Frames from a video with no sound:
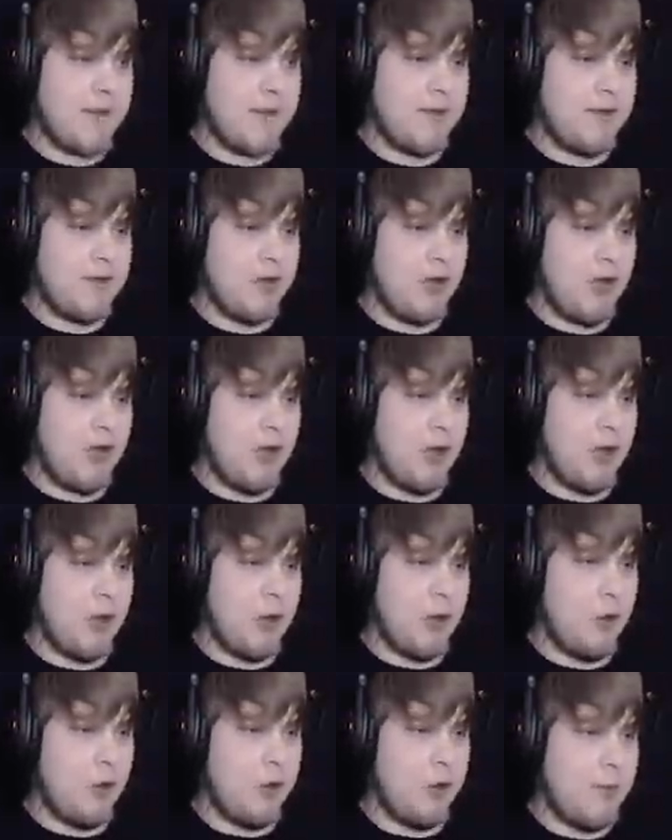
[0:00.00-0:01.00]

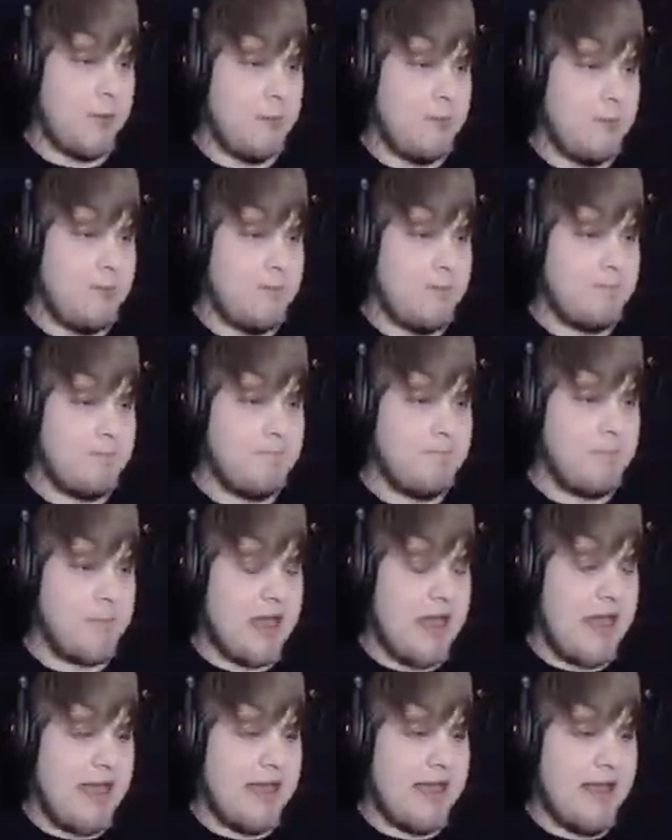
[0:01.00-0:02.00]
So,
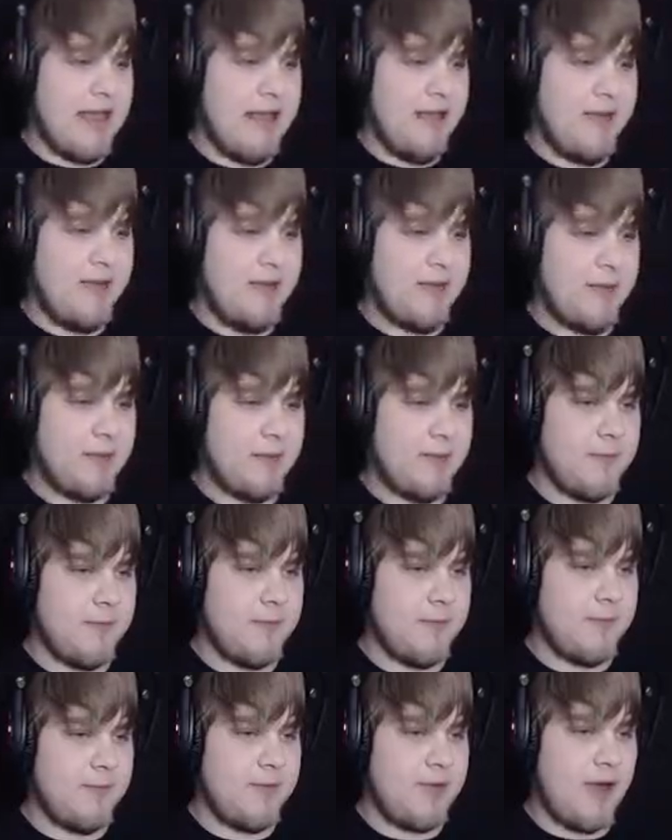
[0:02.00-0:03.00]
I
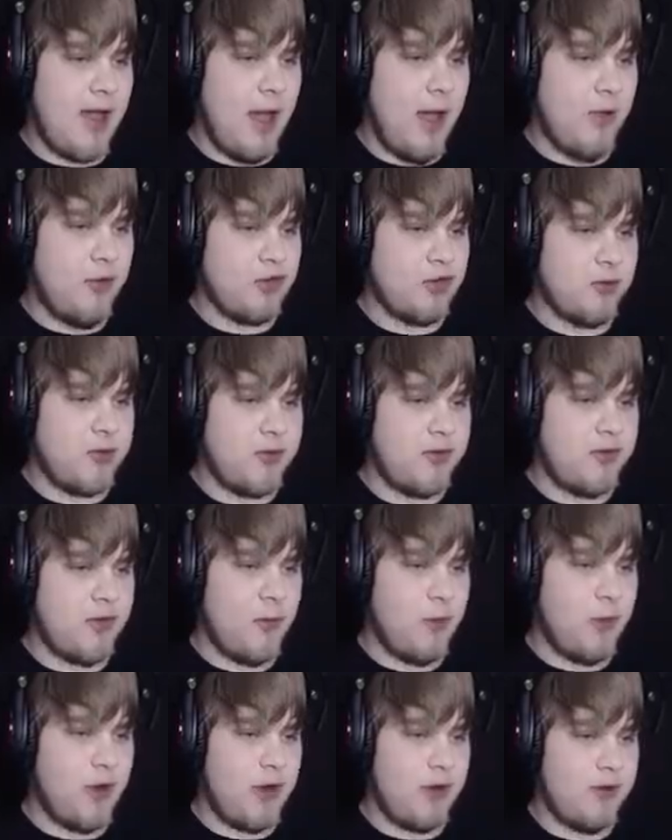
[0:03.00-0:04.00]
guess the house should be
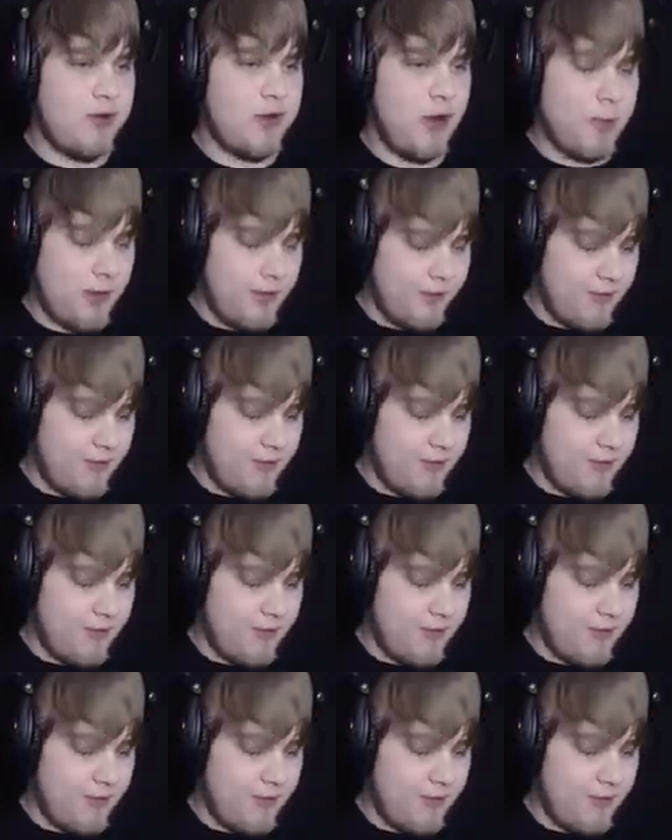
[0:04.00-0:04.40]
somewhere on top